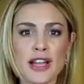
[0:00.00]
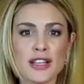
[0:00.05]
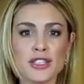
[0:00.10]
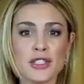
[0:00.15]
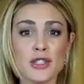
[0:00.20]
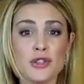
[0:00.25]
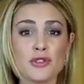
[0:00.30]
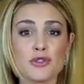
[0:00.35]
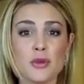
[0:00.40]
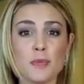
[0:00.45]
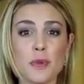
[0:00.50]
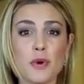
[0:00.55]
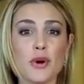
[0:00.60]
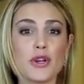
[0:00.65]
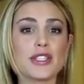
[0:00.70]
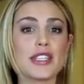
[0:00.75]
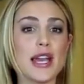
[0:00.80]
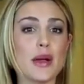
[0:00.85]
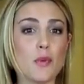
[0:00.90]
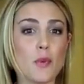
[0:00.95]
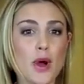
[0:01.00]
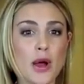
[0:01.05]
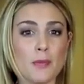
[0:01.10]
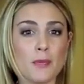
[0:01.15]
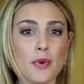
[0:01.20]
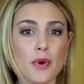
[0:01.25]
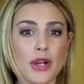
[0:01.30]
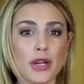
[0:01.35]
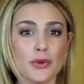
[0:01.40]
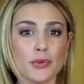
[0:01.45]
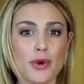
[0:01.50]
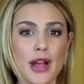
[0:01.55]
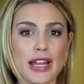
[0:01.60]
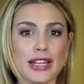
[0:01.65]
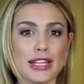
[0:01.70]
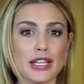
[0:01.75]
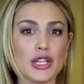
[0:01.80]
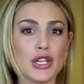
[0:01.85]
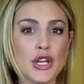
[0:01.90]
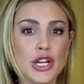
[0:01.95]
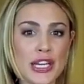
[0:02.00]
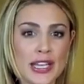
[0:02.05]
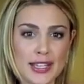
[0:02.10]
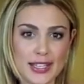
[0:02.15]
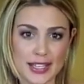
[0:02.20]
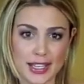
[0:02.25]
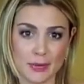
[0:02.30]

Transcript: Fox News reports at one point Riley couldn't